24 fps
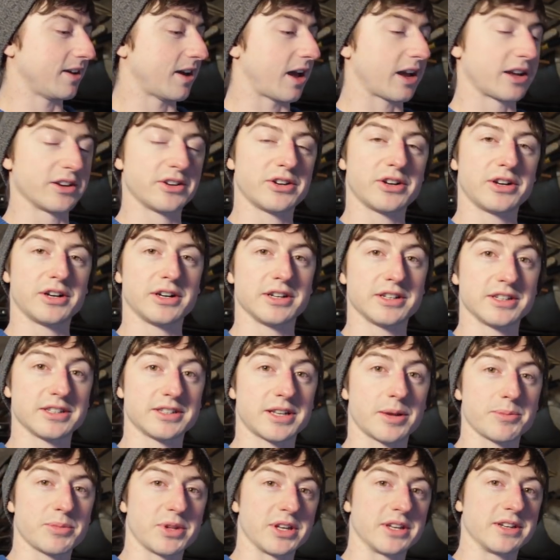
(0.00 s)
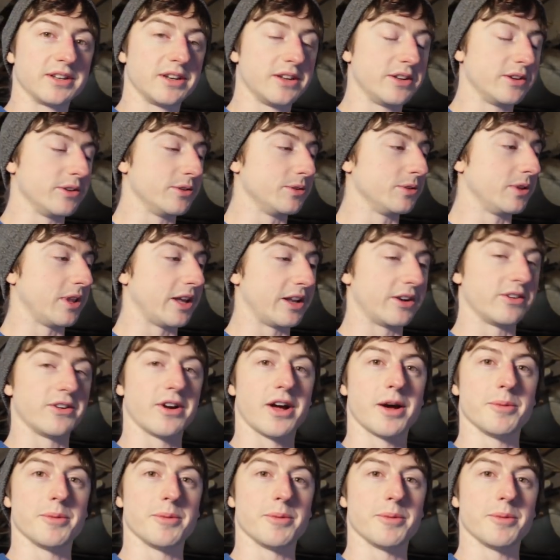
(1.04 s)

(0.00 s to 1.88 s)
I can turn it into something new later